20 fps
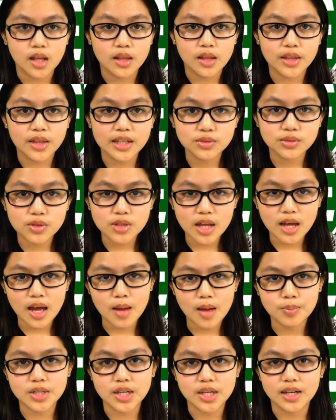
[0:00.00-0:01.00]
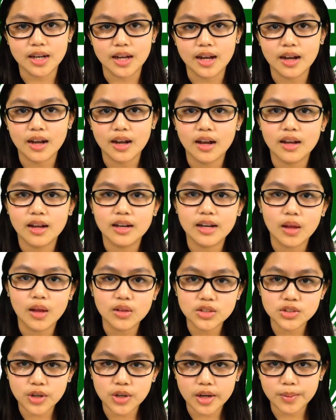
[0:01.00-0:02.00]
Thanks for that update, Nick. Now
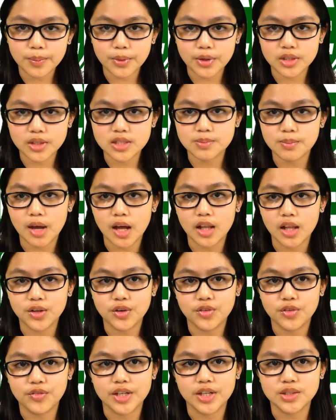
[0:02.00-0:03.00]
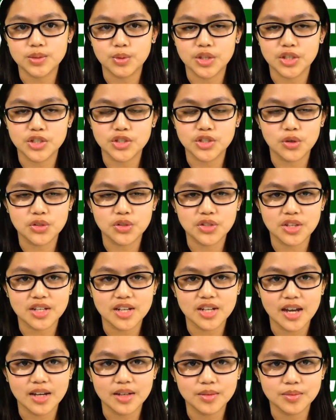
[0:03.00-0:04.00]
let's try to put a smile on your face with the jokes of the
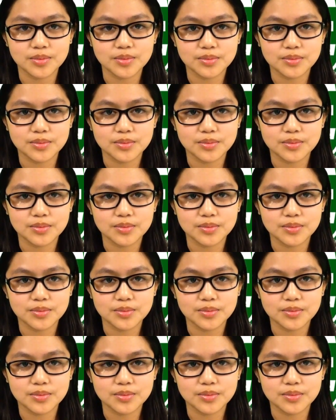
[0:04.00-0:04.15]
day.